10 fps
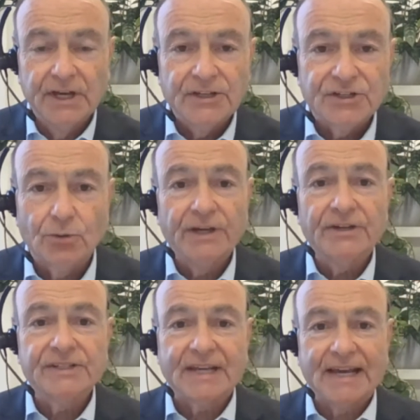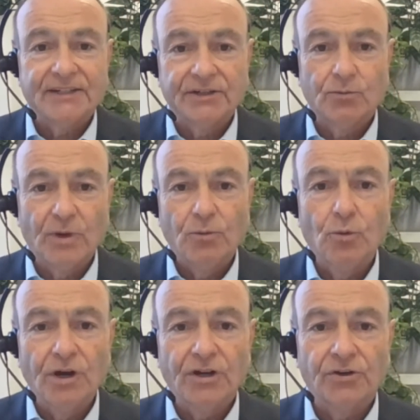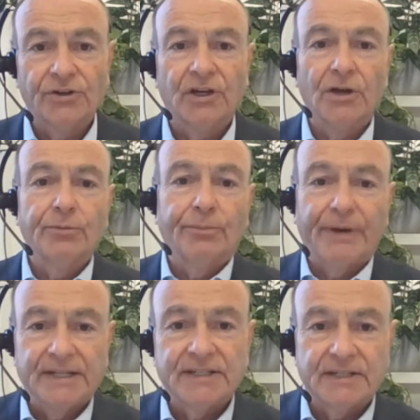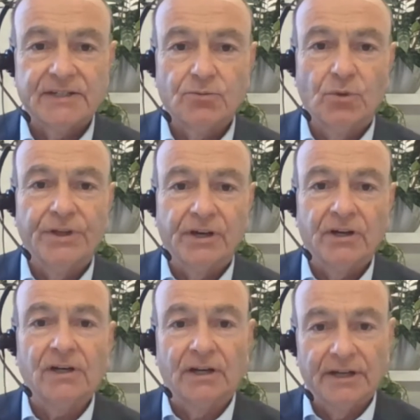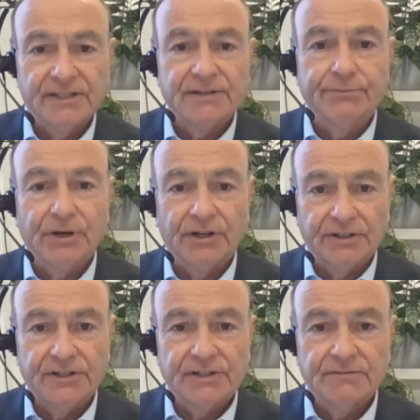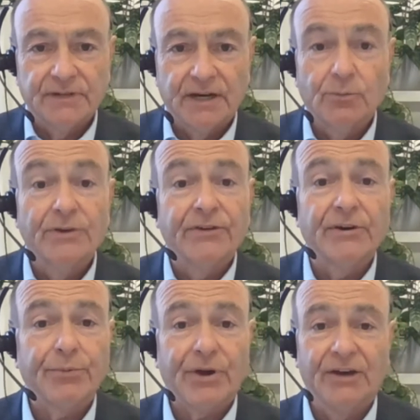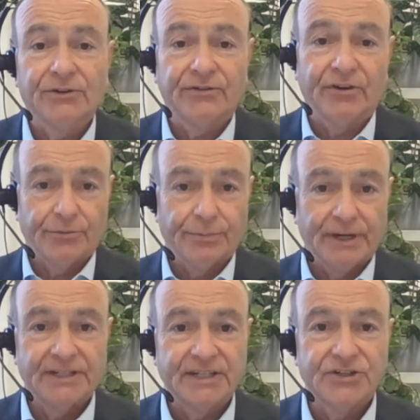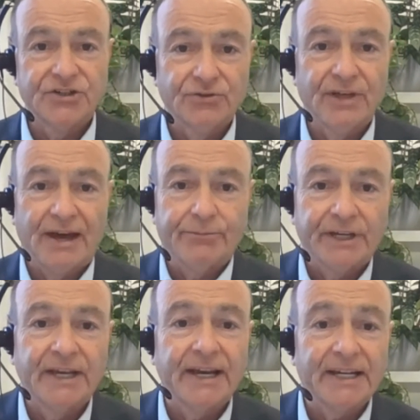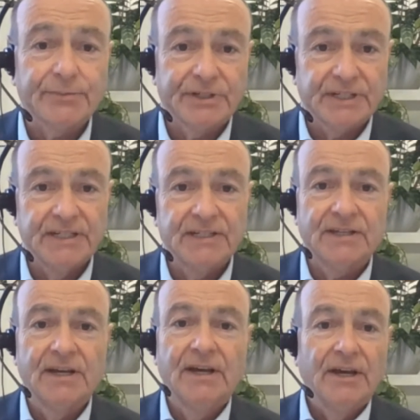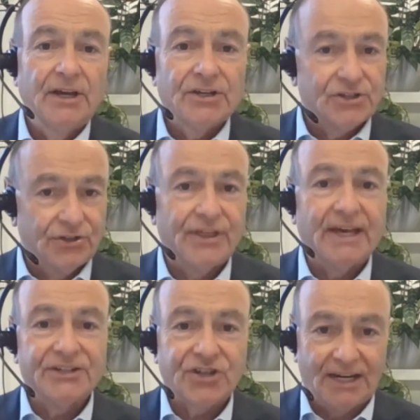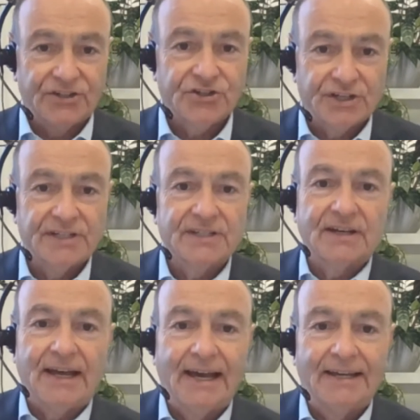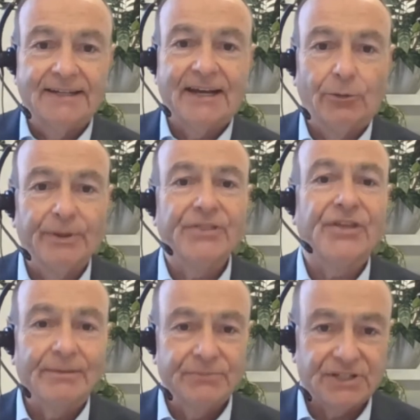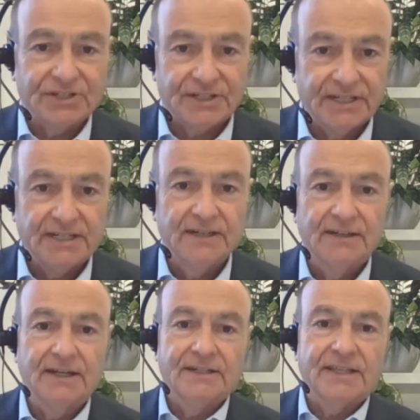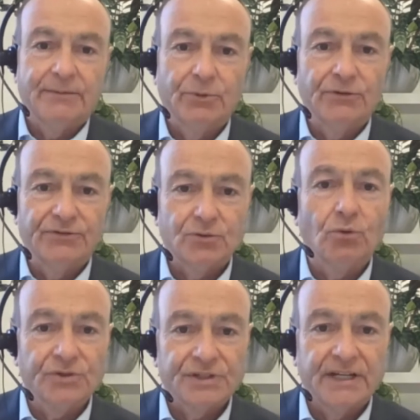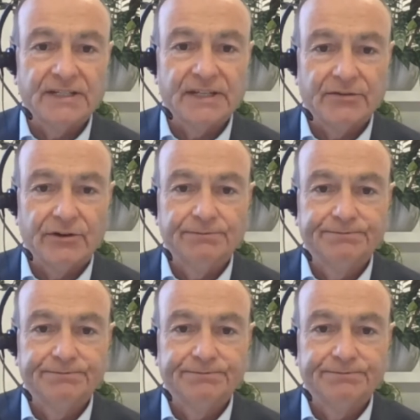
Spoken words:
So we are scattered and we work on a global basis with our clients and partners. And we're very proud of our ability to do that, bringing expertise to their challenges and helping them succeed as they move towards net zero.